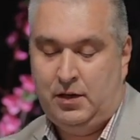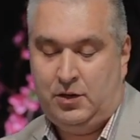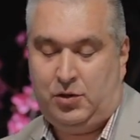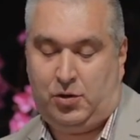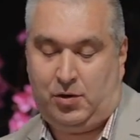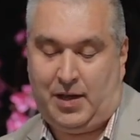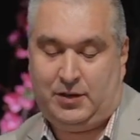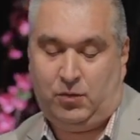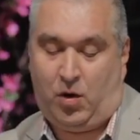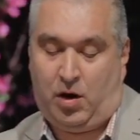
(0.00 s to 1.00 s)
Shook her glass
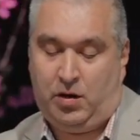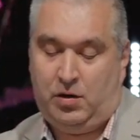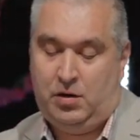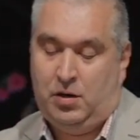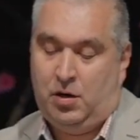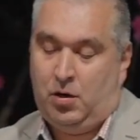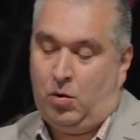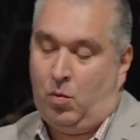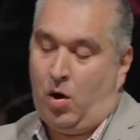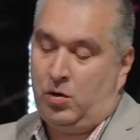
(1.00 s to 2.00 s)
of water,
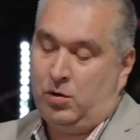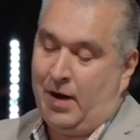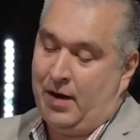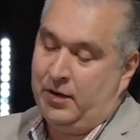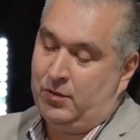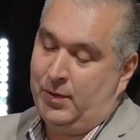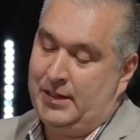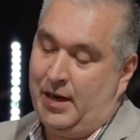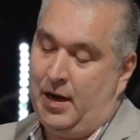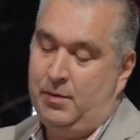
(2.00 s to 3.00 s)
walked around it 3
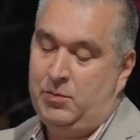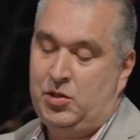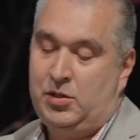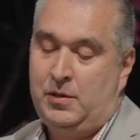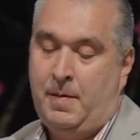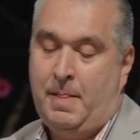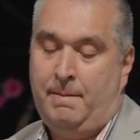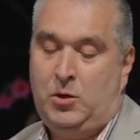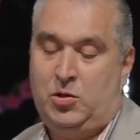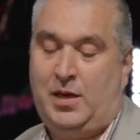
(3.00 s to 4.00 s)
times,
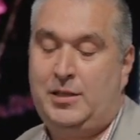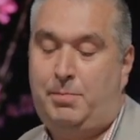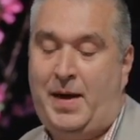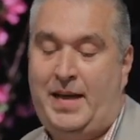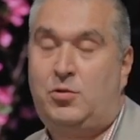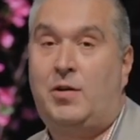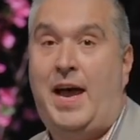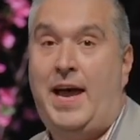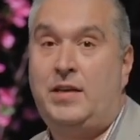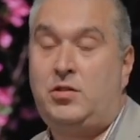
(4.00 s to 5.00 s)
just like the pastor
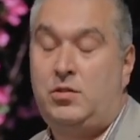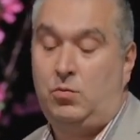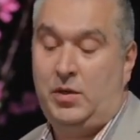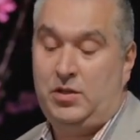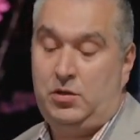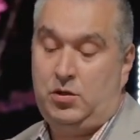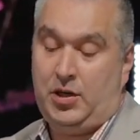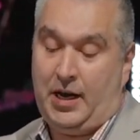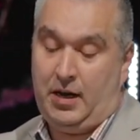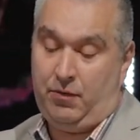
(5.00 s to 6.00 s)
asked. And when
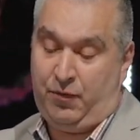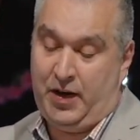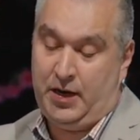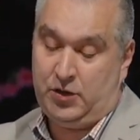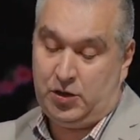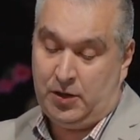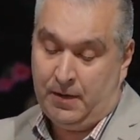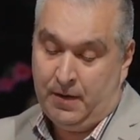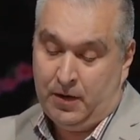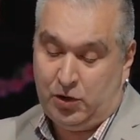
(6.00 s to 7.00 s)
she finished,
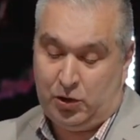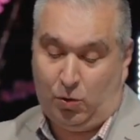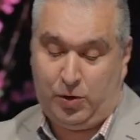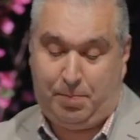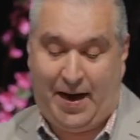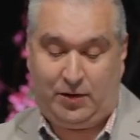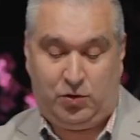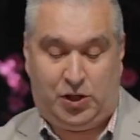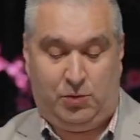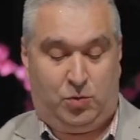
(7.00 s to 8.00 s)
she told the pastor
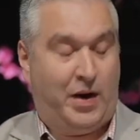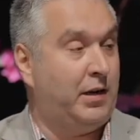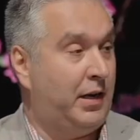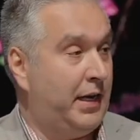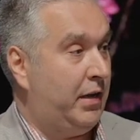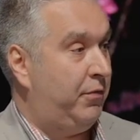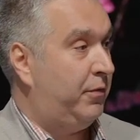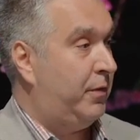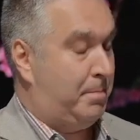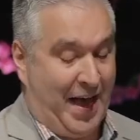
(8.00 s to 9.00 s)
she was ready to leave.
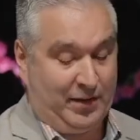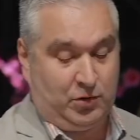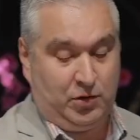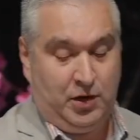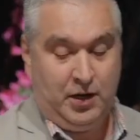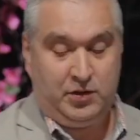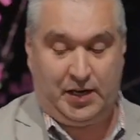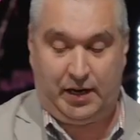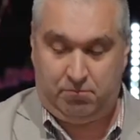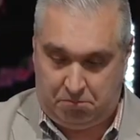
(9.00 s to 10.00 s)
And the pastor
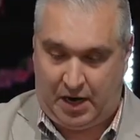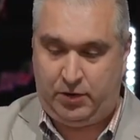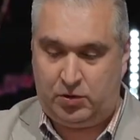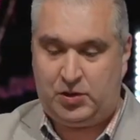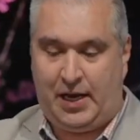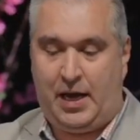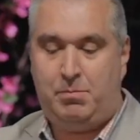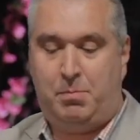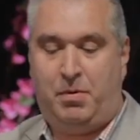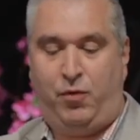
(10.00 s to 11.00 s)
said, I understand,
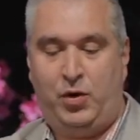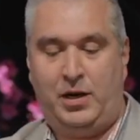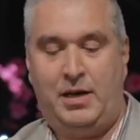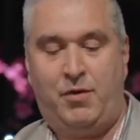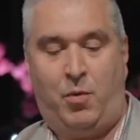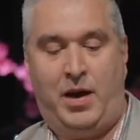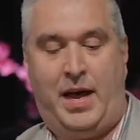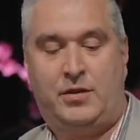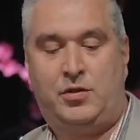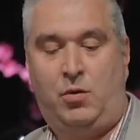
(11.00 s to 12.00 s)
but before you leave, I want to
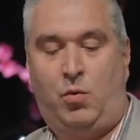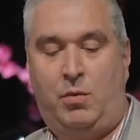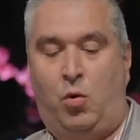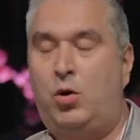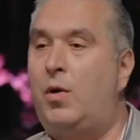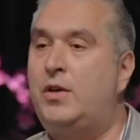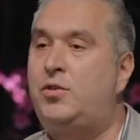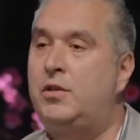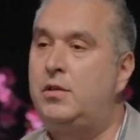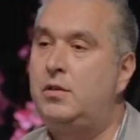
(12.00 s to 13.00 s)
ask you one more question.